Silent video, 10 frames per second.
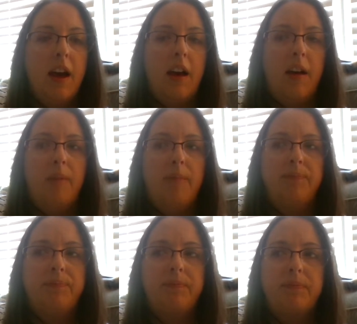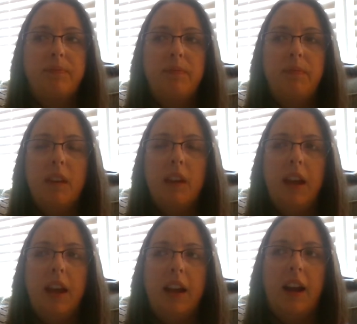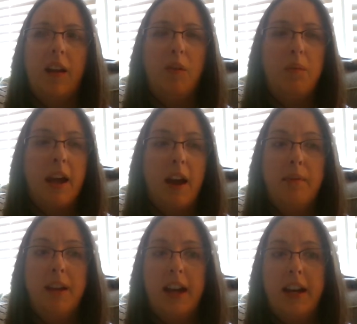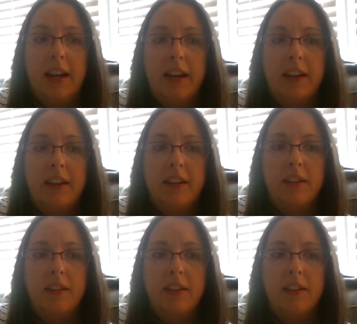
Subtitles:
And I will be updating it.